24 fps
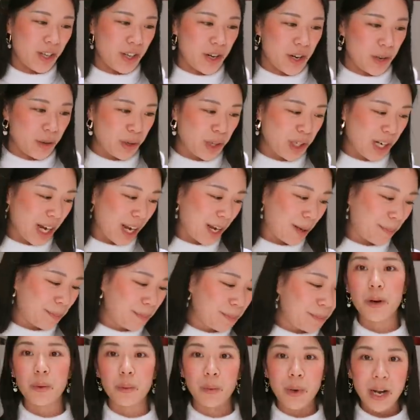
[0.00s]
No
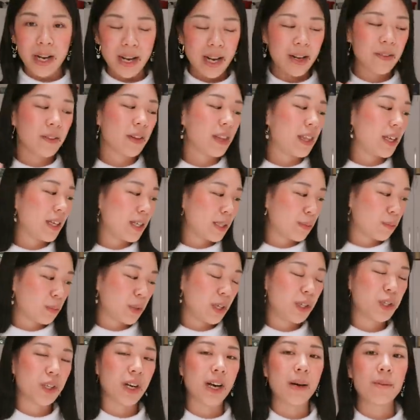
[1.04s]
shame. When everything is
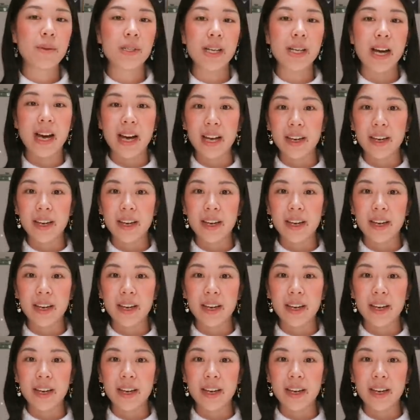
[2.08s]
pre-chopped,